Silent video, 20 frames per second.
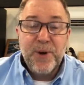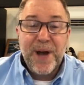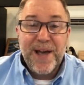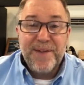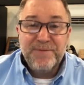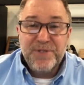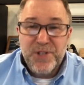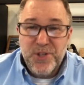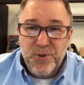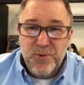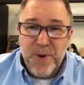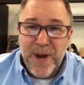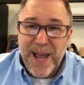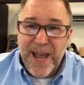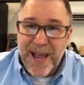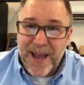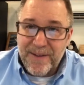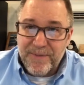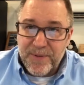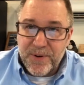have you
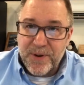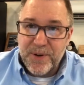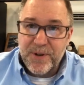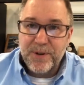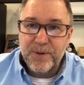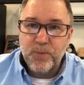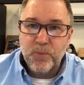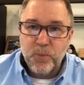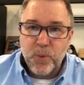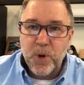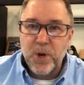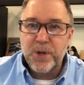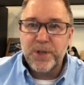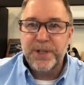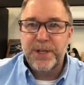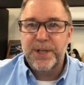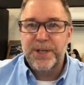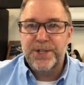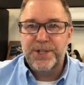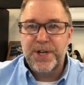ever
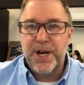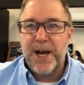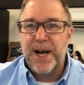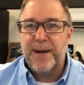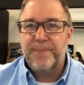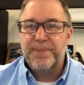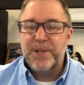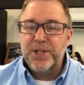worked in a job